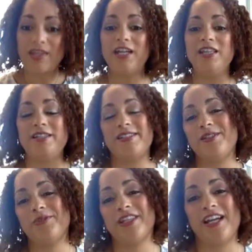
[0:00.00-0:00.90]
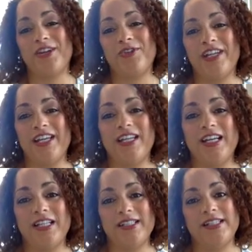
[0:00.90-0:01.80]
And this is the one that I created
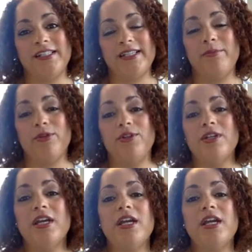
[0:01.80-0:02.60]
as an example.